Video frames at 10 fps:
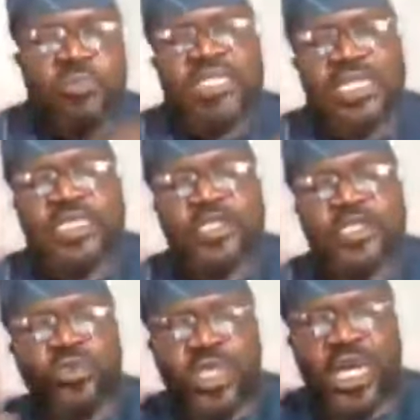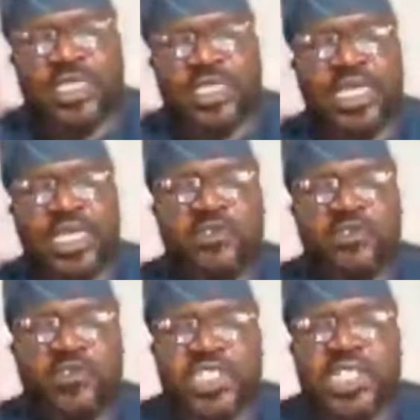So when businesses do that,
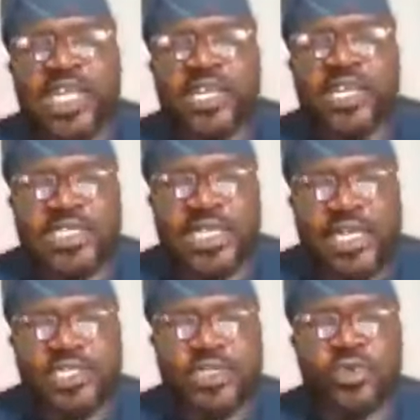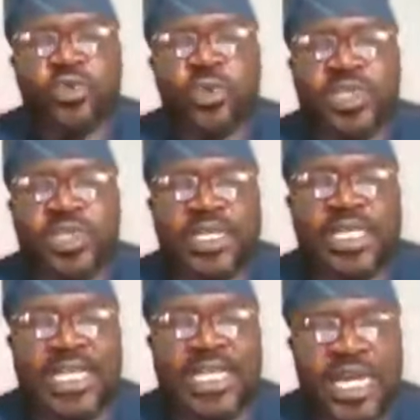the first line of selection will be
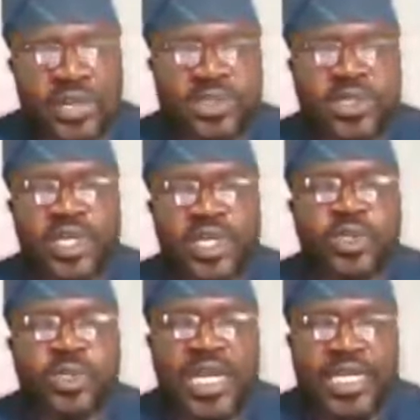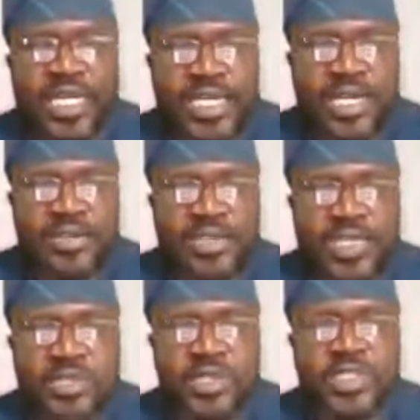done in-house. So that
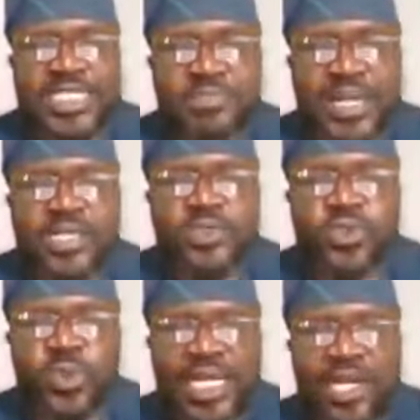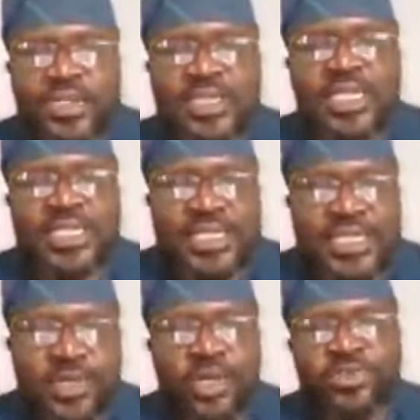in-house selection is mainly to weed out
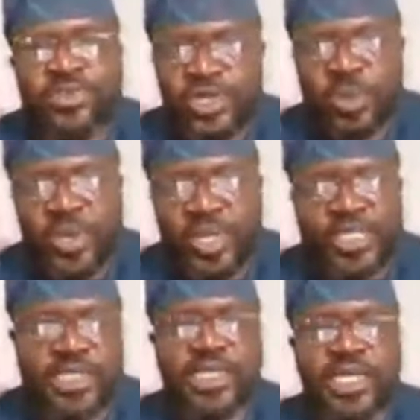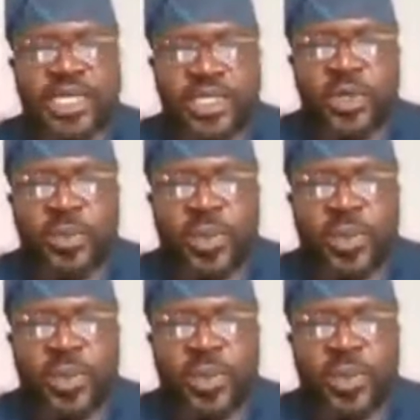the non-renewable energy